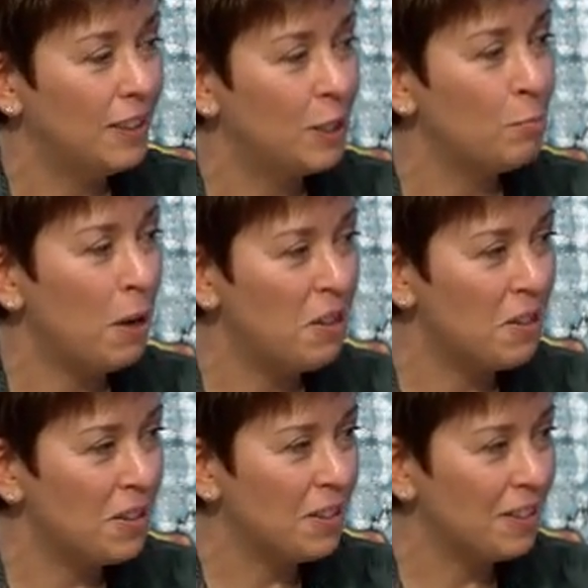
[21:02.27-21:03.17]

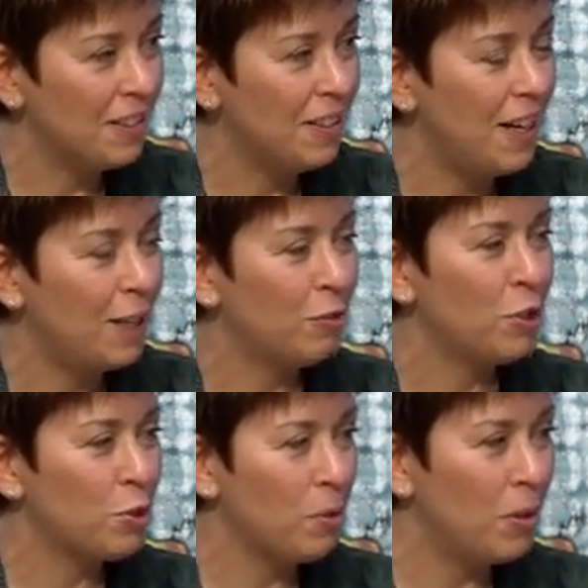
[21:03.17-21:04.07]
smothered and out of
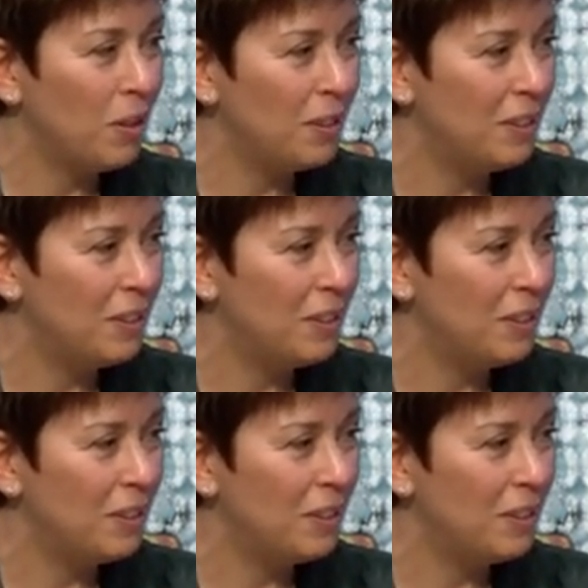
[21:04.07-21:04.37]
control?